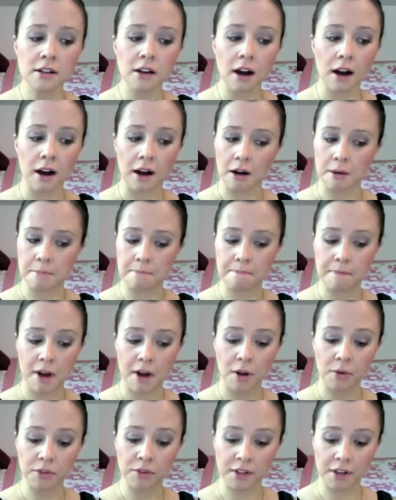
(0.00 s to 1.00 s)

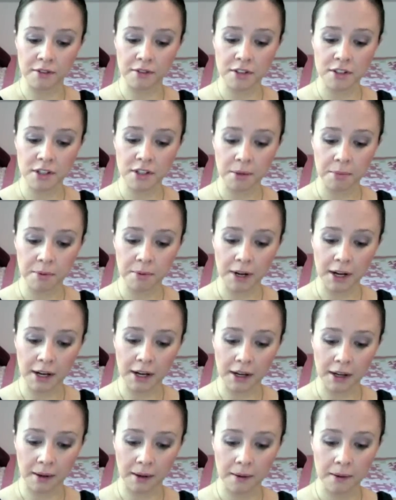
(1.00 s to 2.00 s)
I will never stop
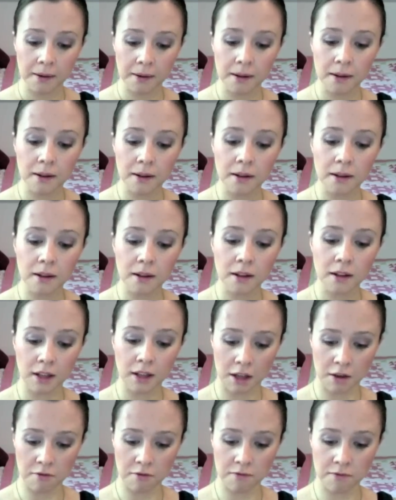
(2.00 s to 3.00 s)
running
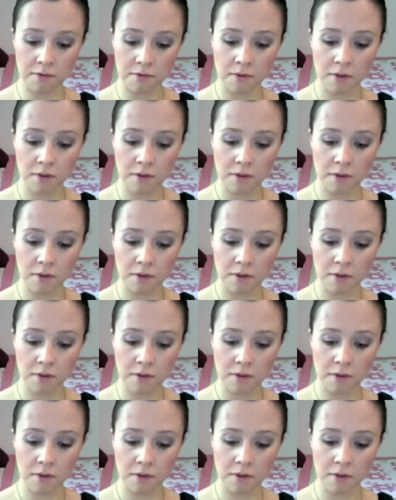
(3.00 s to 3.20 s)
if